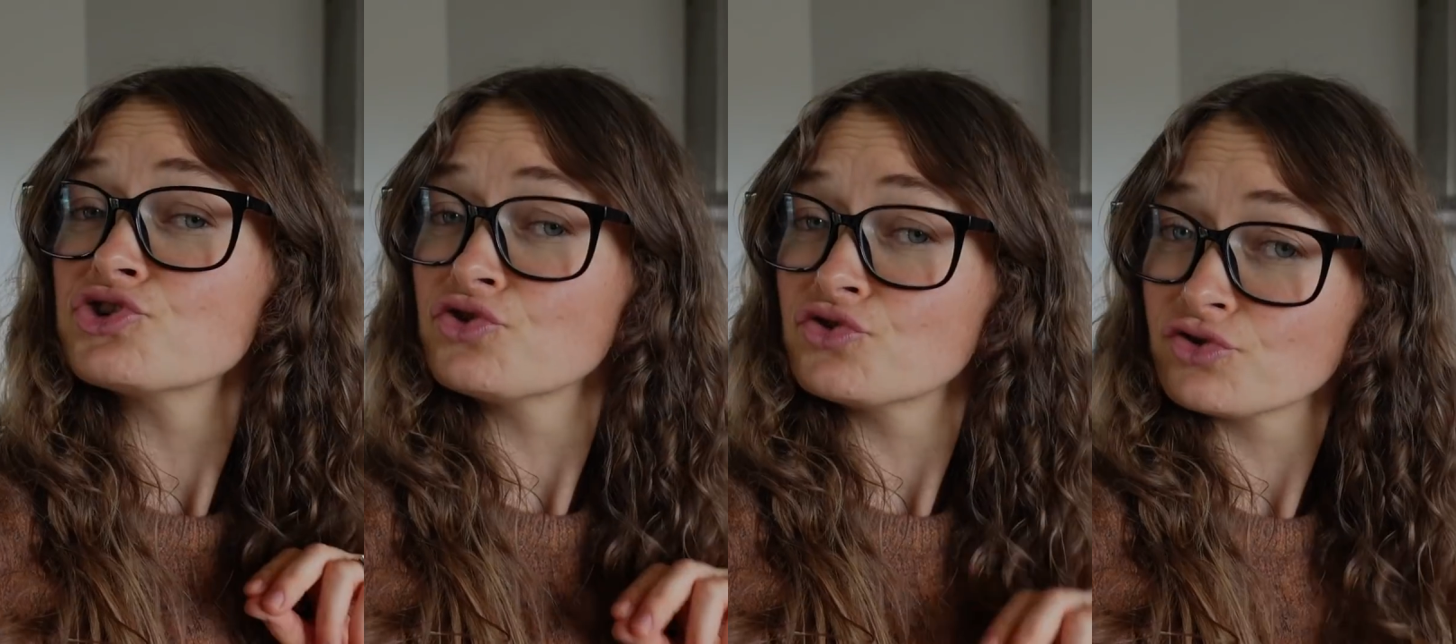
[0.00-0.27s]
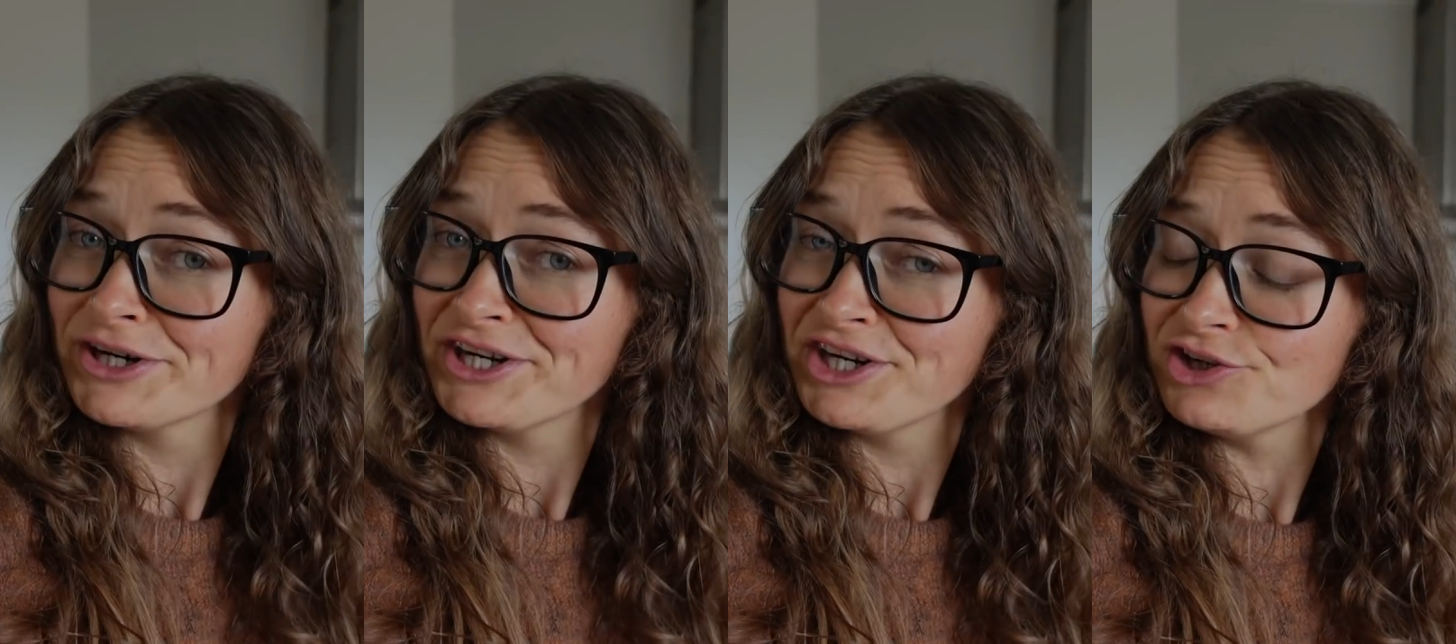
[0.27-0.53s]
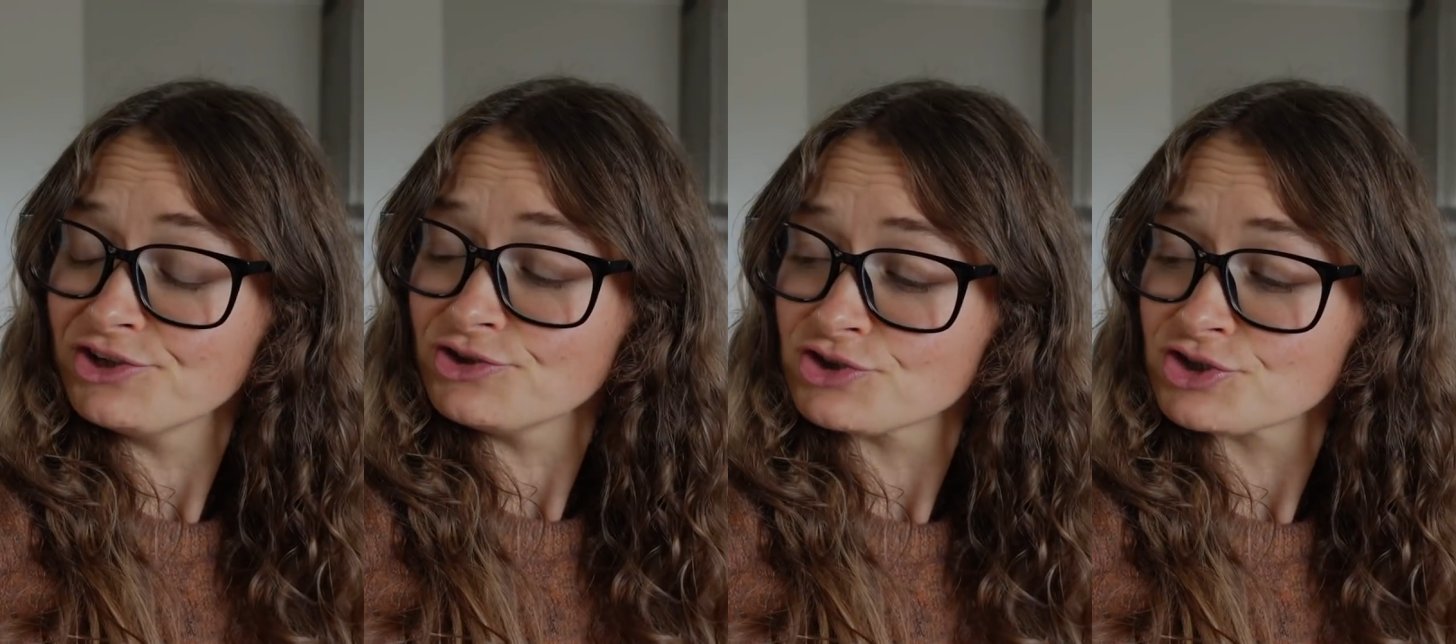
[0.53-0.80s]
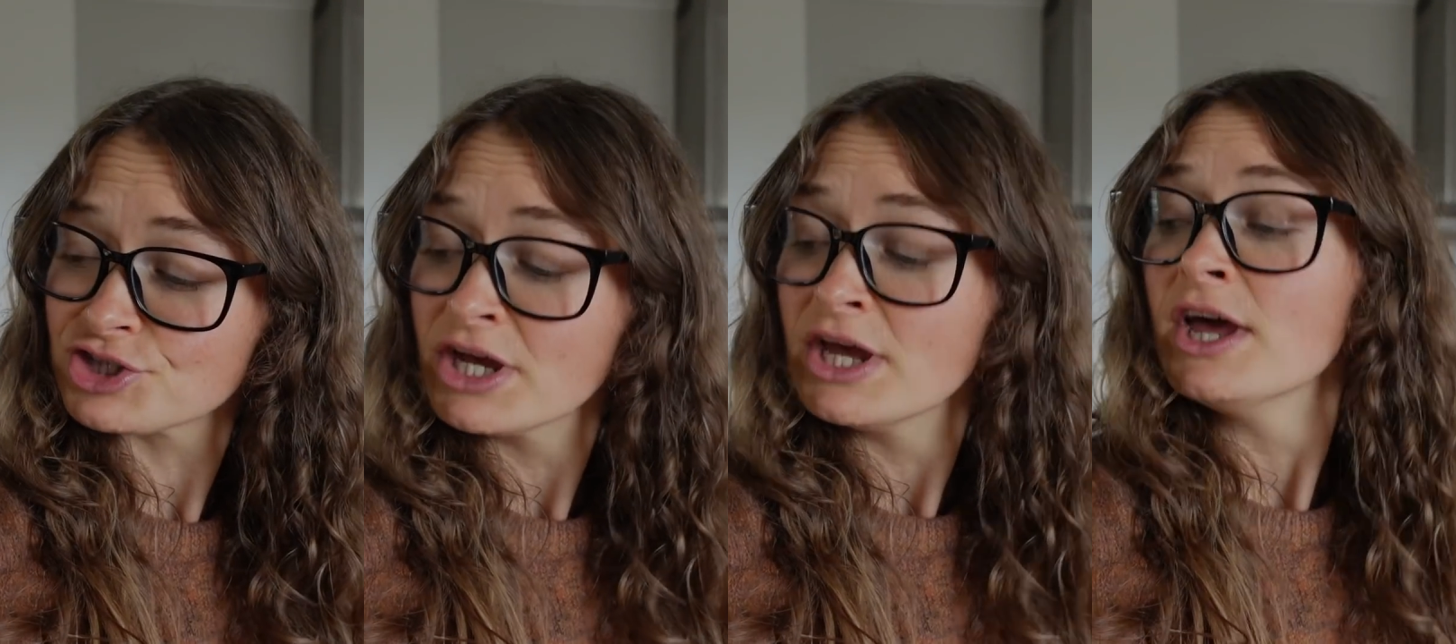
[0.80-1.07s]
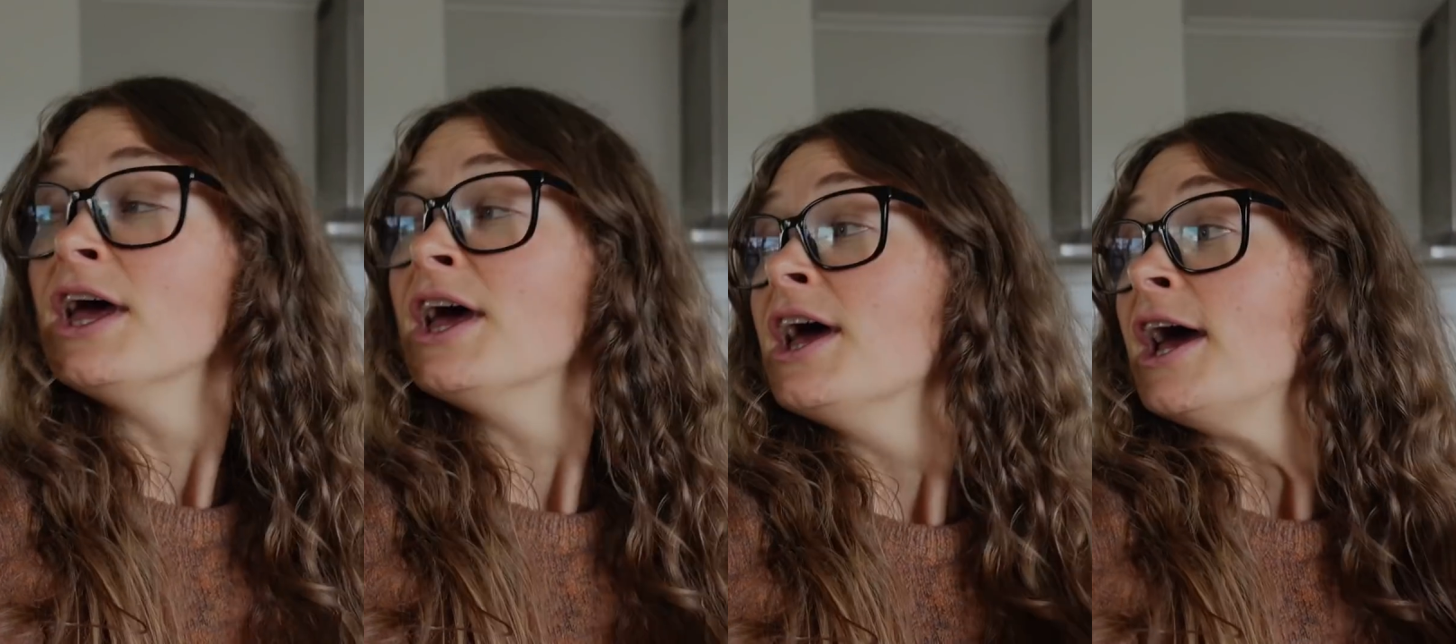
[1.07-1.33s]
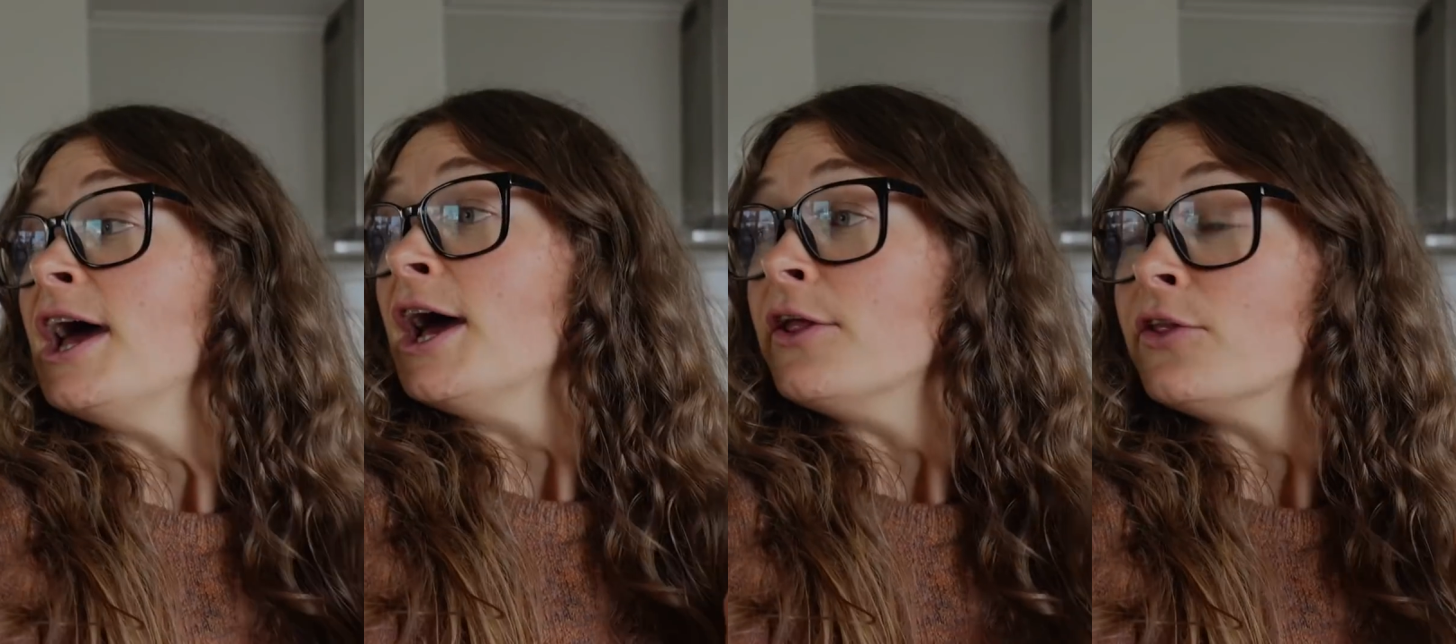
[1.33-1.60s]
ingredients.
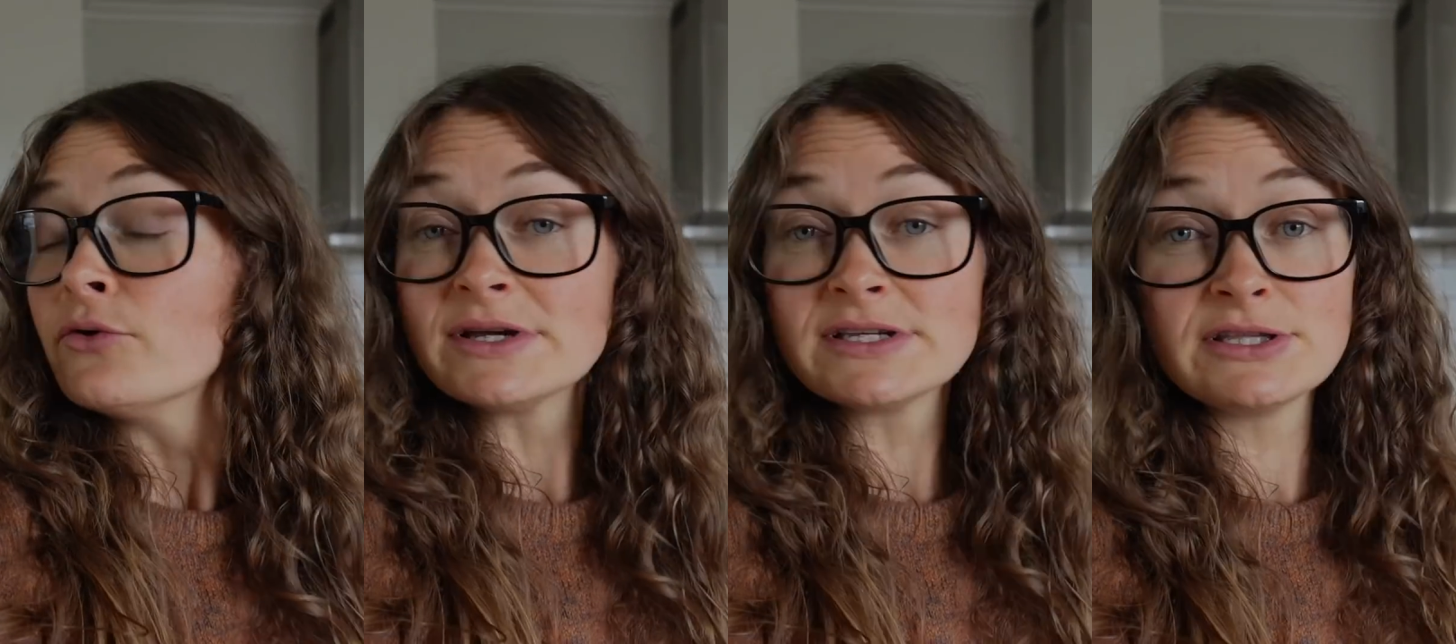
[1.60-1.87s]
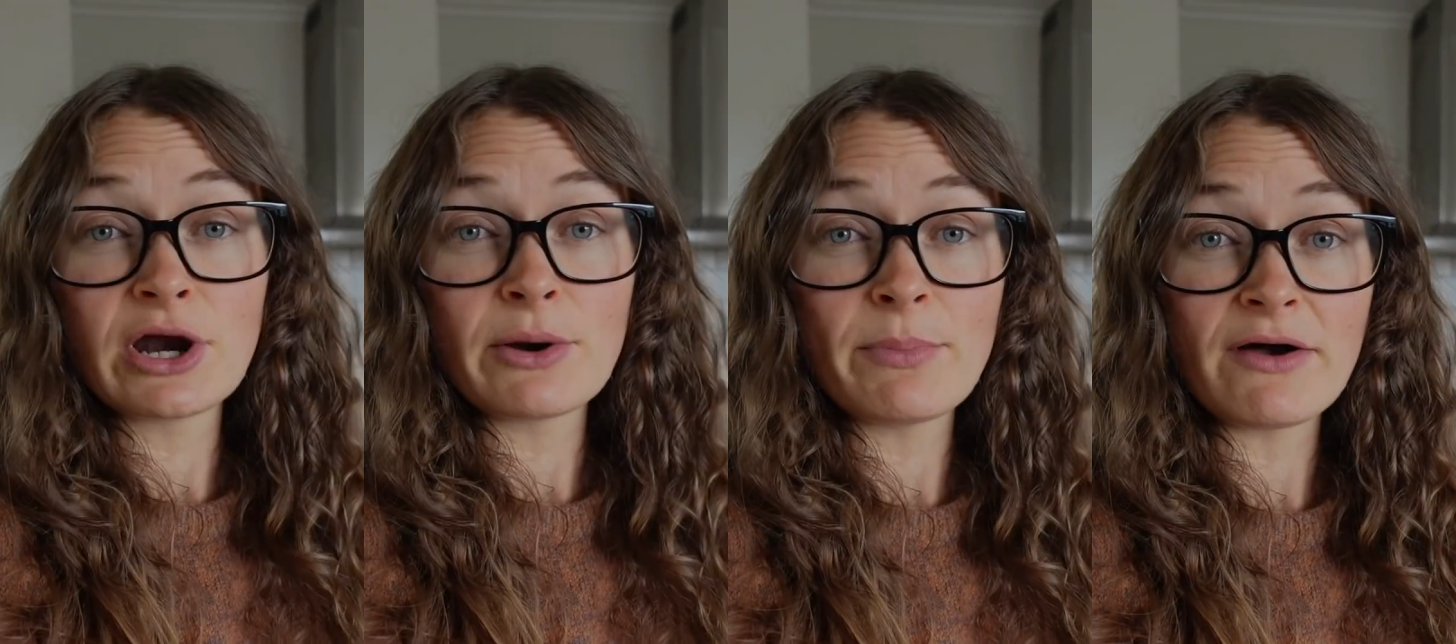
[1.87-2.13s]
The reason that I'm